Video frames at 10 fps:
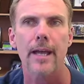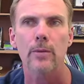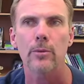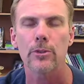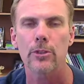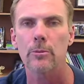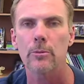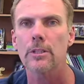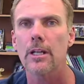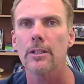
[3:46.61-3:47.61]
that when
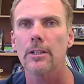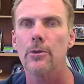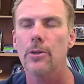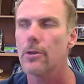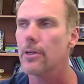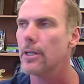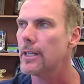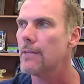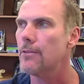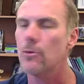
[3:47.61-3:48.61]
someone's telling you they're
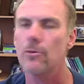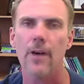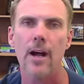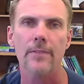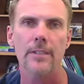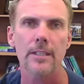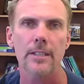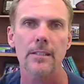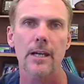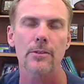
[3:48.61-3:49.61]
going to give you 5,000 and
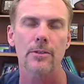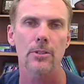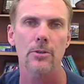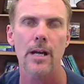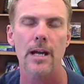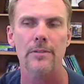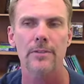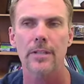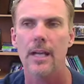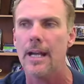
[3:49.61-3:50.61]
6,000
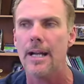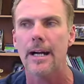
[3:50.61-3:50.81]
grafts,